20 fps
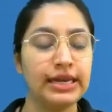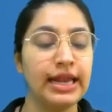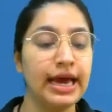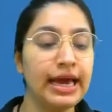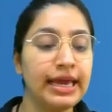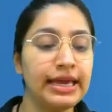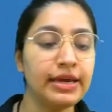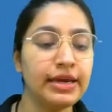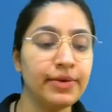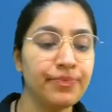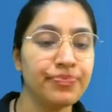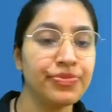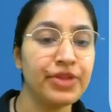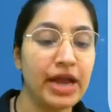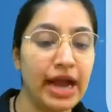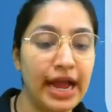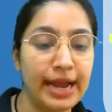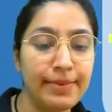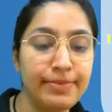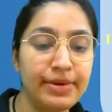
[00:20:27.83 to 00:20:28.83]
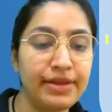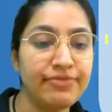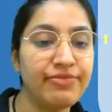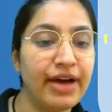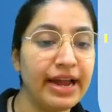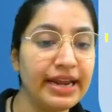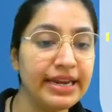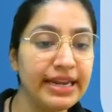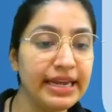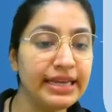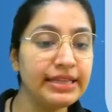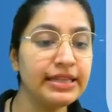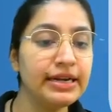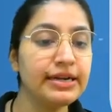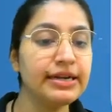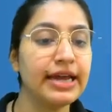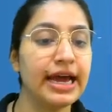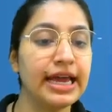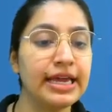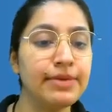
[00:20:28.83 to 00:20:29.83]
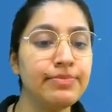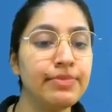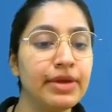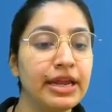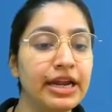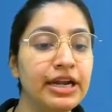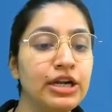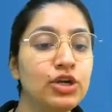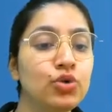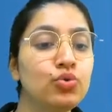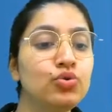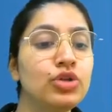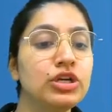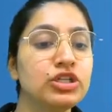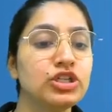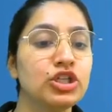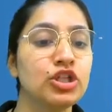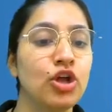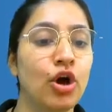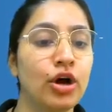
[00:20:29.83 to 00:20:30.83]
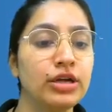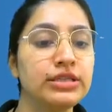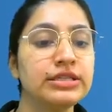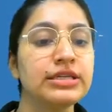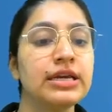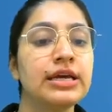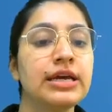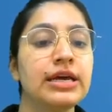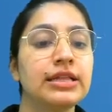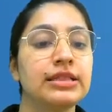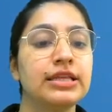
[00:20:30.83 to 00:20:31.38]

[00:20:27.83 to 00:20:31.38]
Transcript: Like I am dividing the time into the slots.